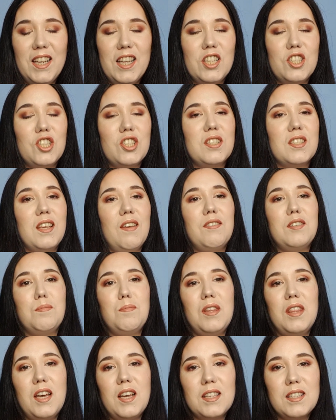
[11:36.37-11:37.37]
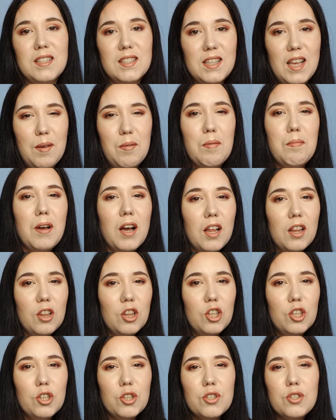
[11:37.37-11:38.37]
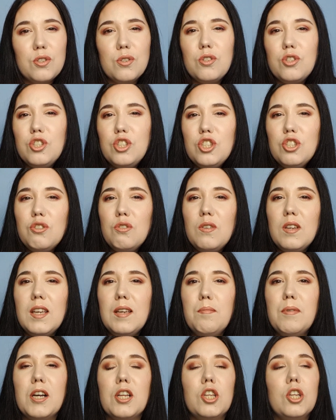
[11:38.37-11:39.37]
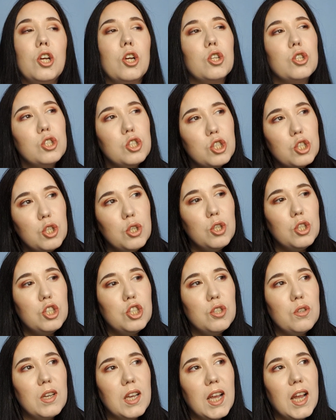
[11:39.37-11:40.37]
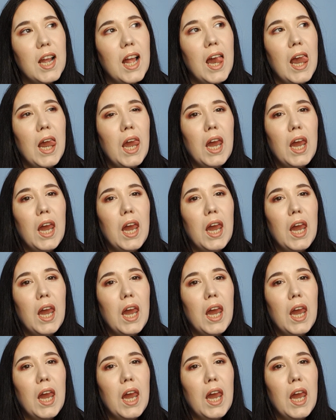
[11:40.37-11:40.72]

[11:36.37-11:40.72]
It just gives me that semi-matte look, so dewy, but not too dewy.